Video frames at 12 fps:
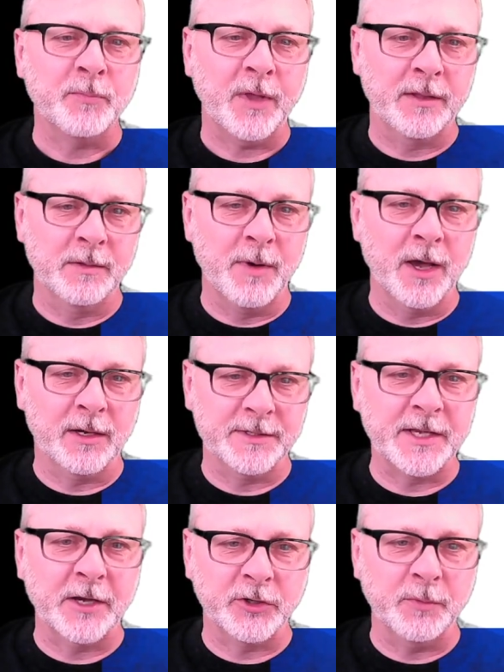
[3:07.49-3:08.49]
And the model
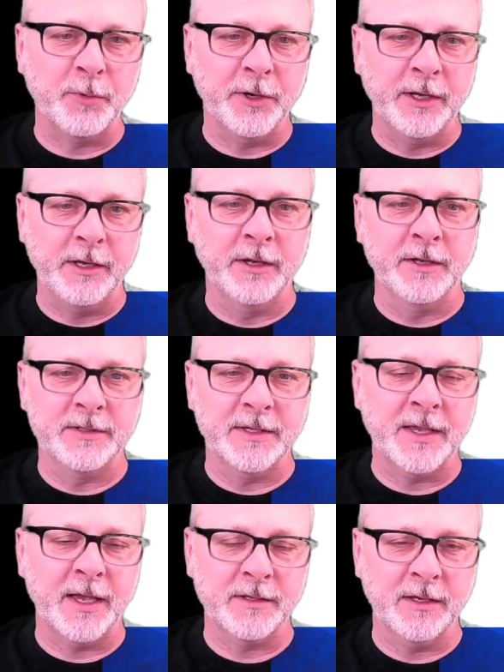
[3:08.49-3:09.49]
is actually pretty good at
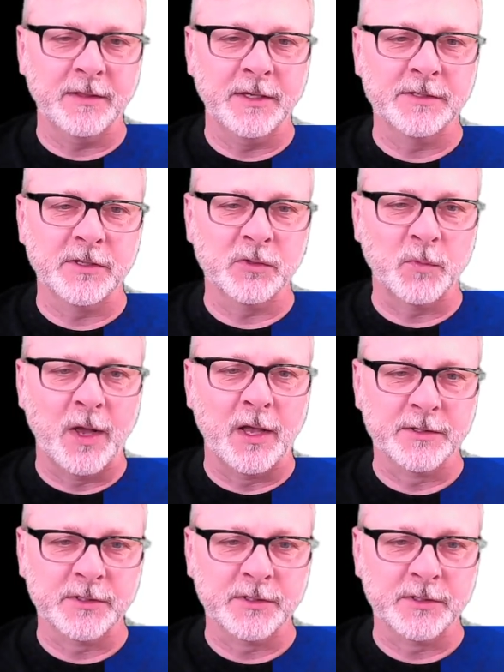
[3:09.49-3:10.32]
detecting these as well.